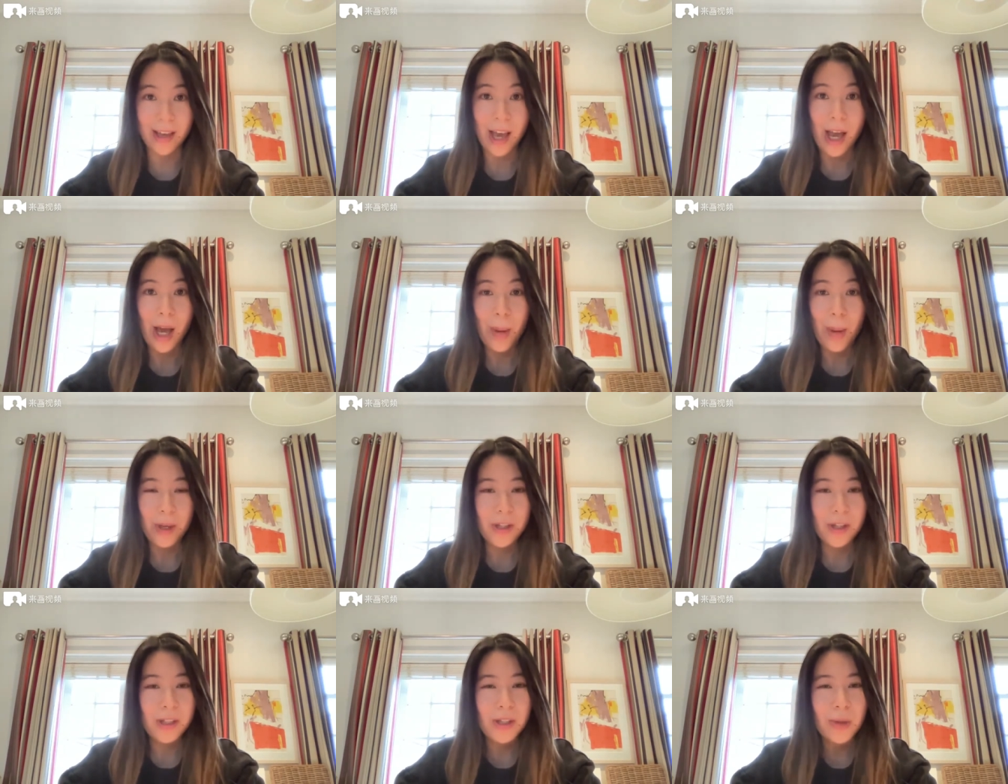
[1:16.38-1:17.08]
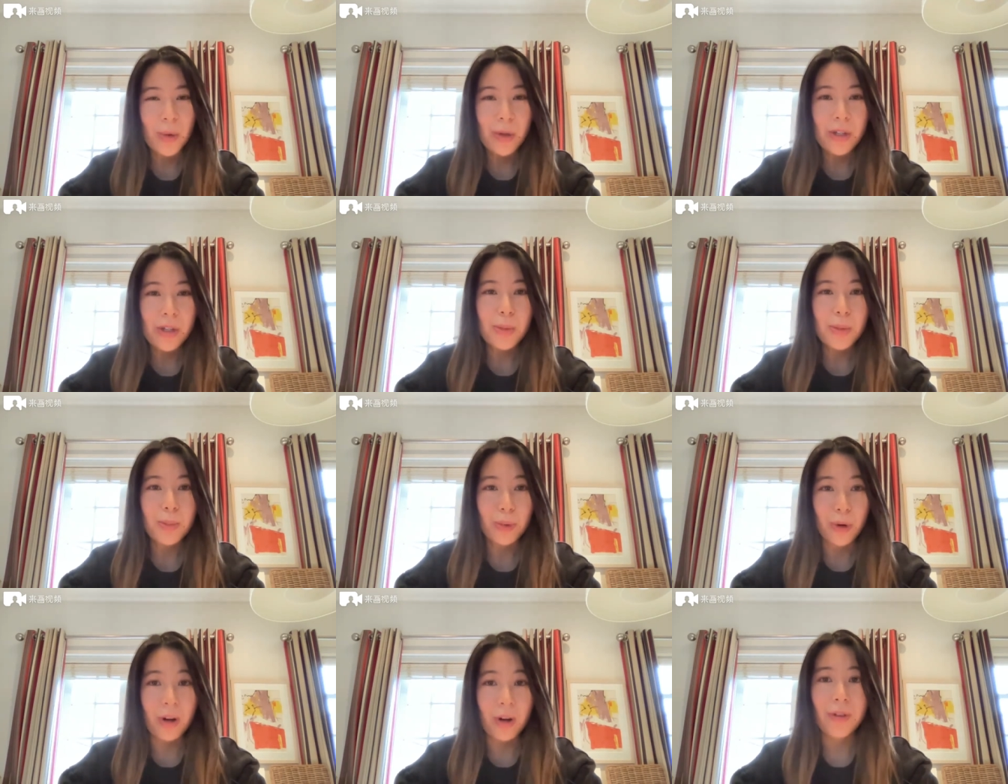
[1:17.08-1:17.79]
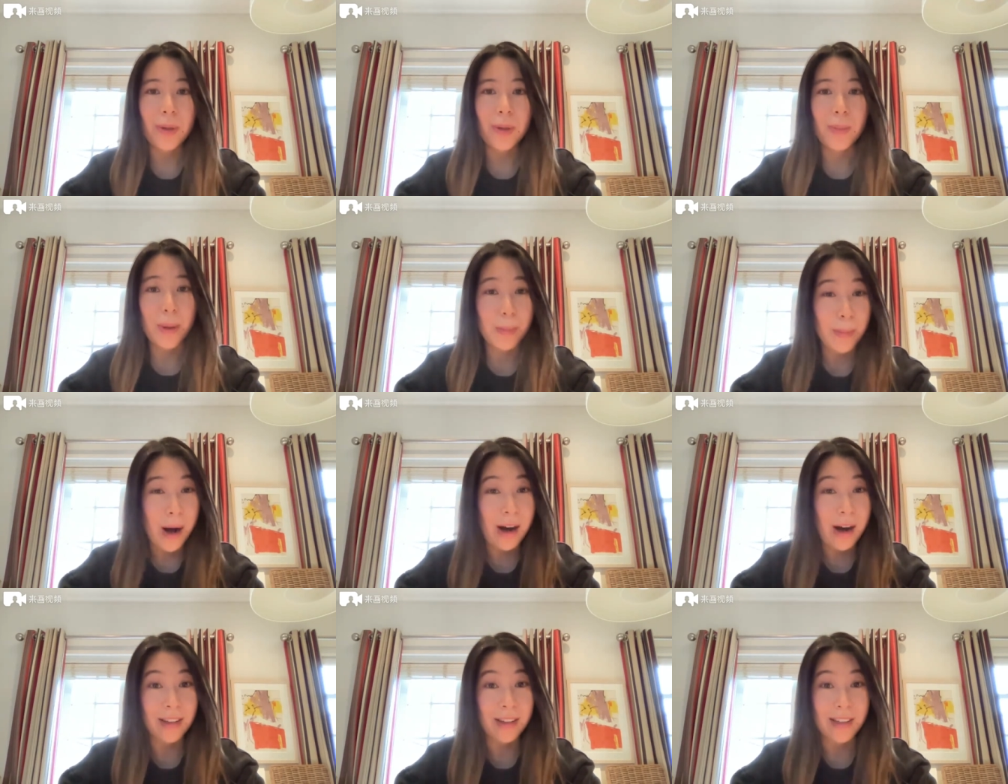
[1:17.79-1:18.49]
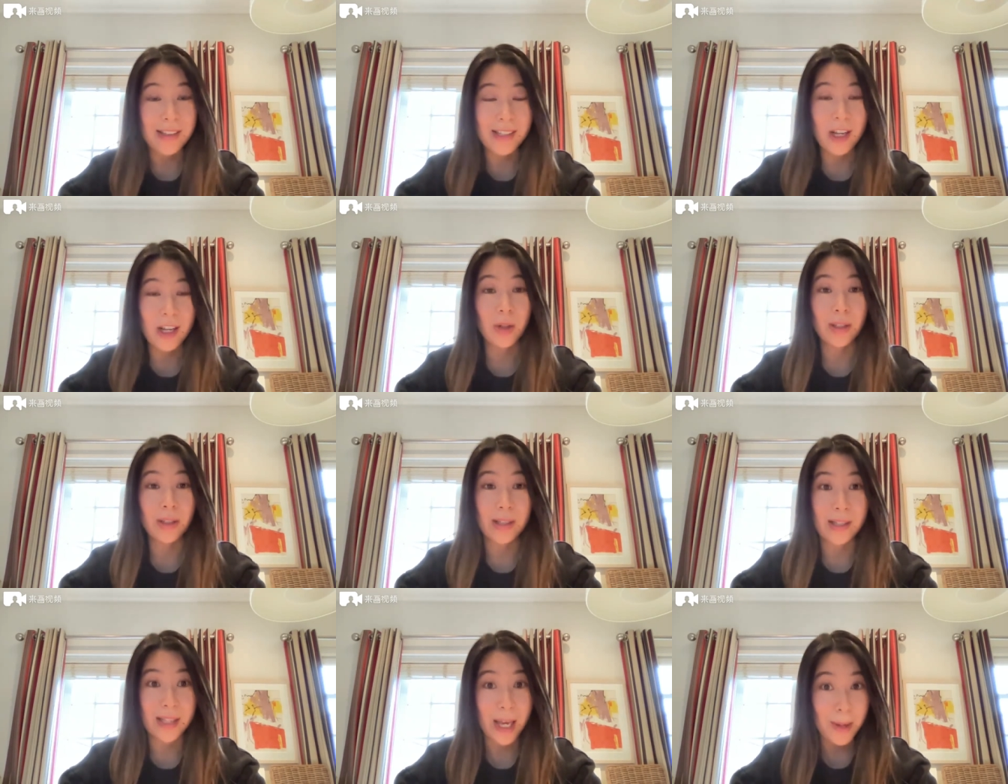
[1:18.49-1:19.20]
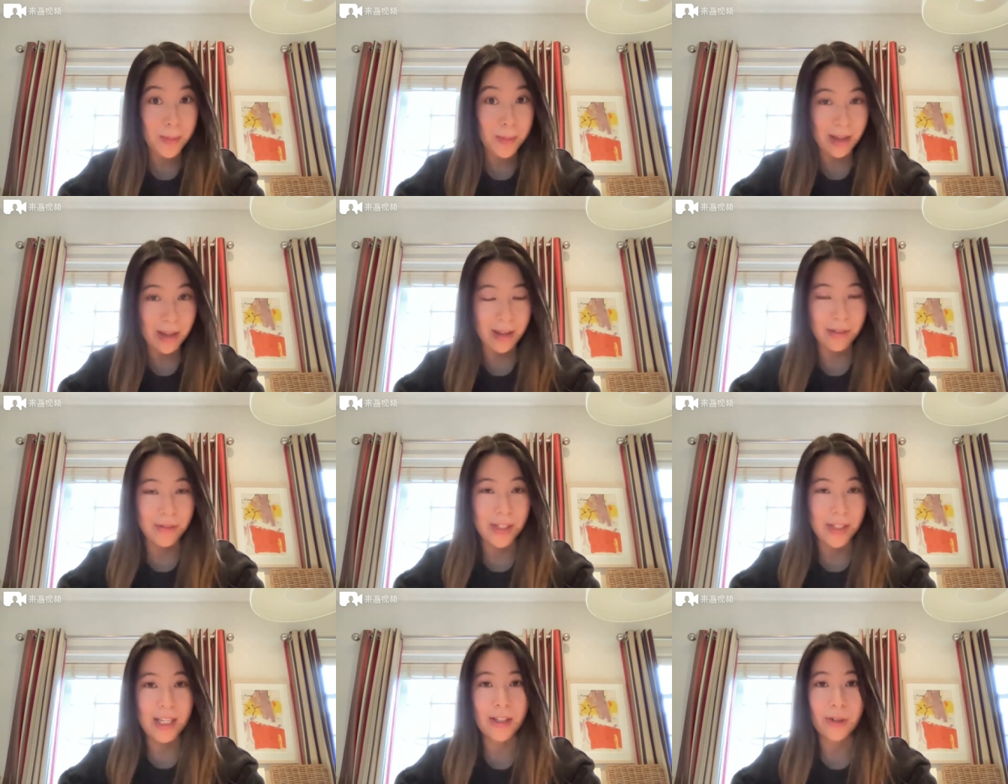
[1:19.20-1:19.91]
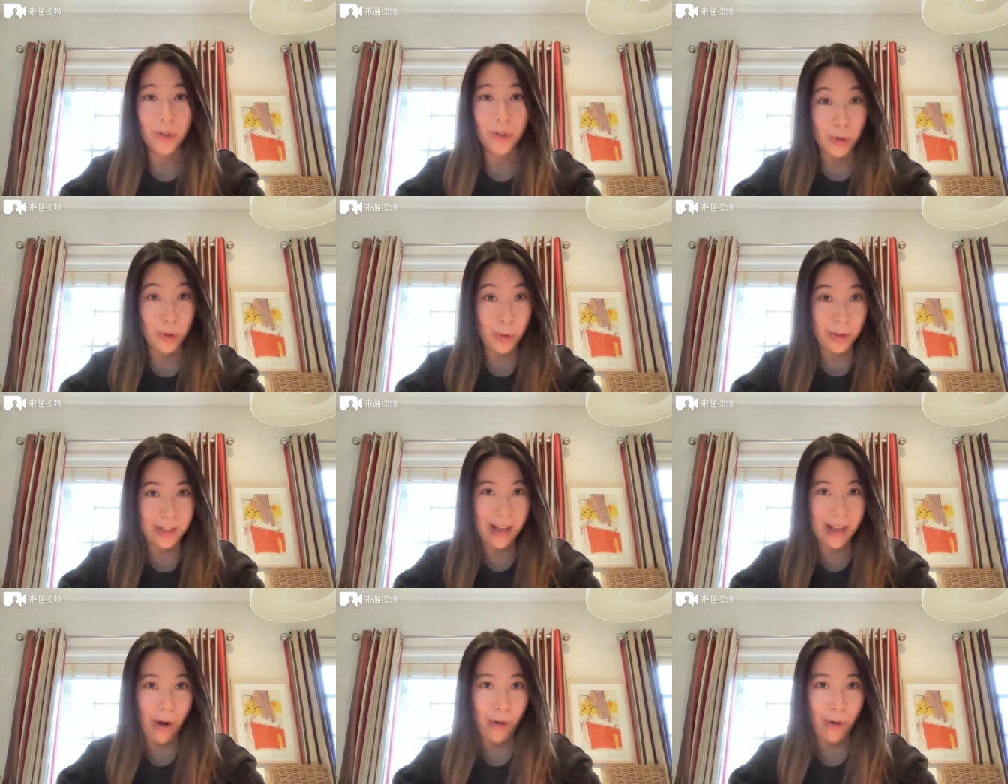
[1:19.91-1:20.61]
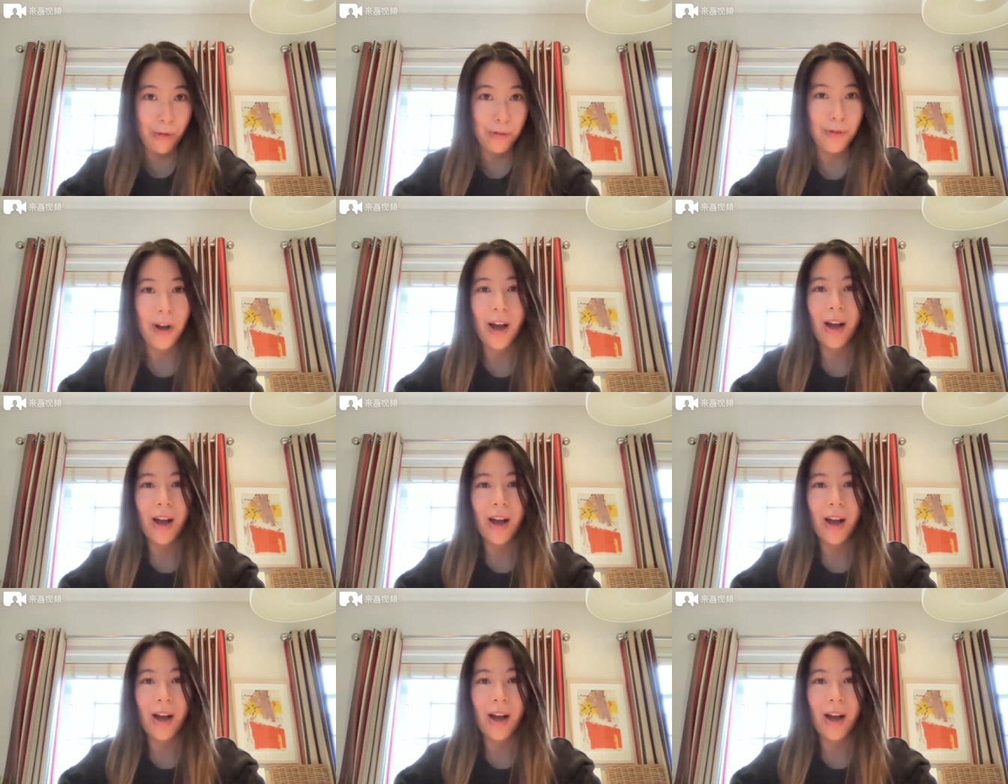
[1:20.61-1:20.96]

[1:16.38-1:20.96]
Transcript: because in order to profit by buying and selling the same N F T to yourself,